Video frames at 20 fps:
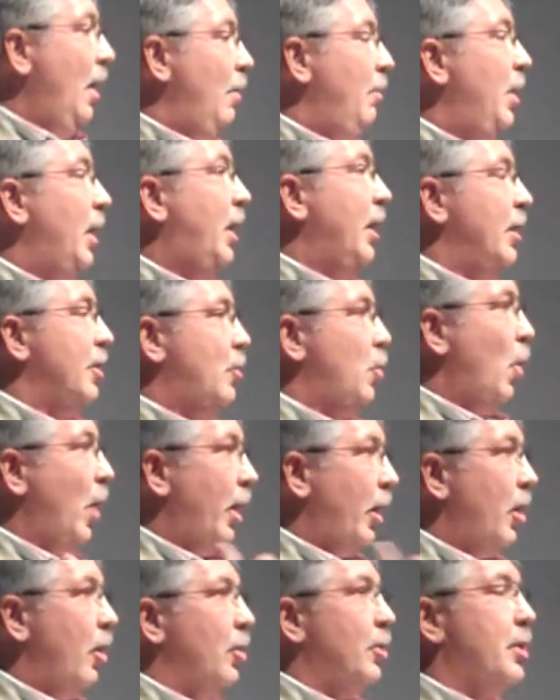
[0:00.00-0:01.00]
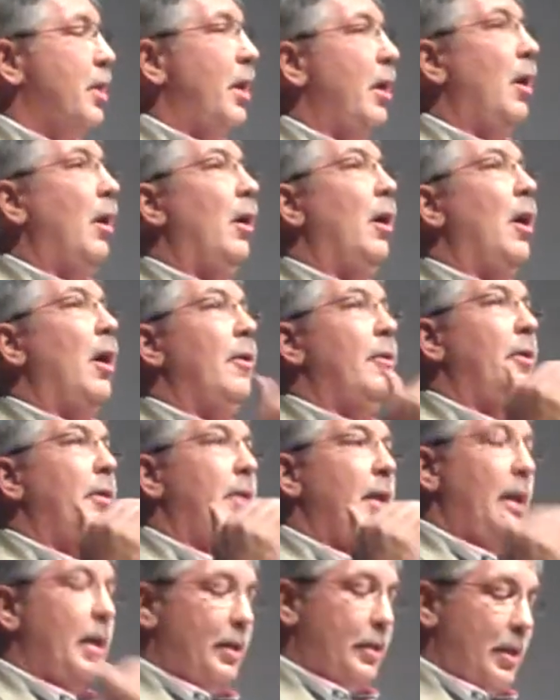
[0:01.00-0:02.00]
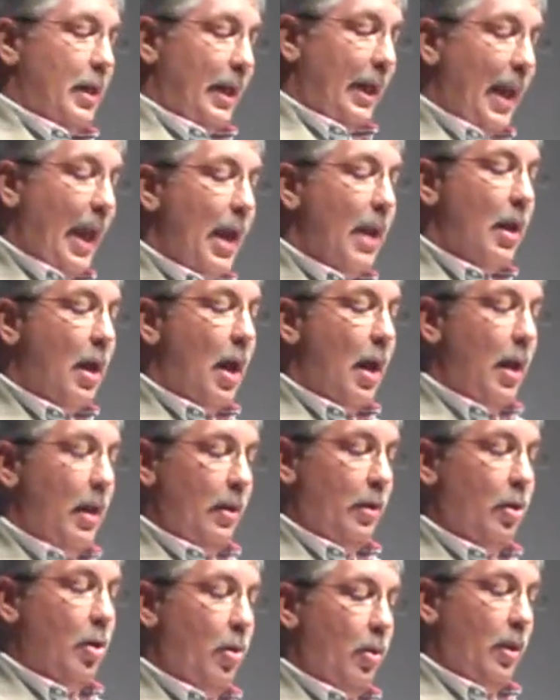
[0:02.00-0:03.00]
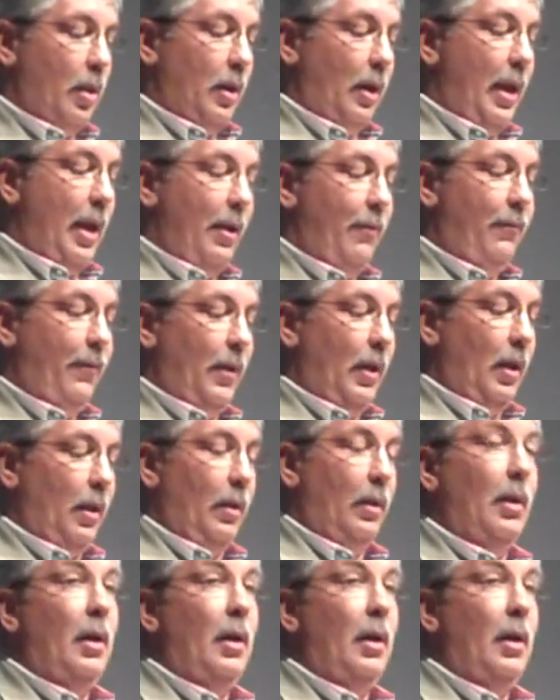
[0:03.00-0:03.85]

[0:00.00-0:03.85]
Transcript: because what goes there are the things that cannot go to the landfill.